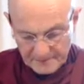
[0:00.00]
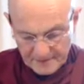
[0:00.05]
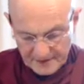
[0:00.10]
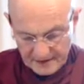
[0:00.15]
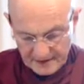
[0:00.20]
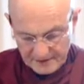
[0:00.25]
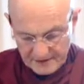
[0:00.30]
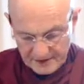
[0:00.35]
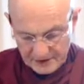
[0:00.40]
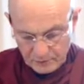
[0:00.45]

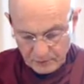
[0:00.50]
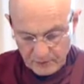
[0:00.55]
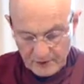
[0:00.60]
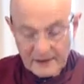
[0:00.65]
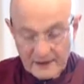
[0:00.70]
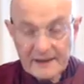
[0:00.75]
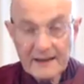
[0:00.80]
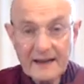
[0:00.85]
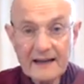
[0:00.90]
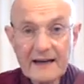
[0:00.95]
And this
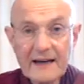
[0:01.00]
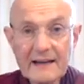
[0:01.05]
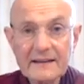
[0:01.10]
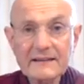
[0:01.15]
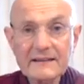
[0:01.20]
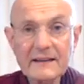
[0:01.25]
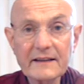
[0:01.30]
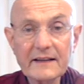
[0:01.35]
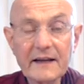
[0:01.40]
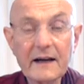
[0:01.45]
word
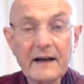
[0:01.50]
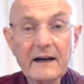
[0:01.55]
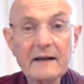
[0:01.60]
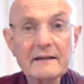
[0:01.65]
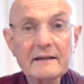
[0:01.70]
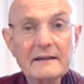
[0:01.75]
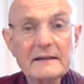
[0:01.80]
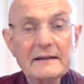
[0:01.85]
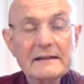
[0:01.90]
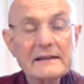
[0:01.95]
ayatana
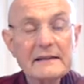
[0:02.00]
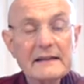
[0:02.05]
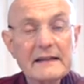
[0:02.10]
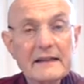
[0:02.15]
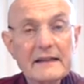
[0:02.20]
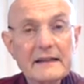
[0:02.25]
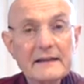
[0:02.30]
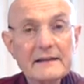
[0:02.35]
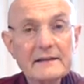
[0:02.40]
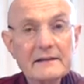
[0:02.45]

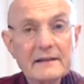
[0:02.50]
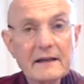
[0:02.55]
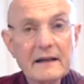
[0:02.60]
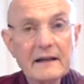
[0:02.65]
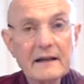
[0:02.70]
is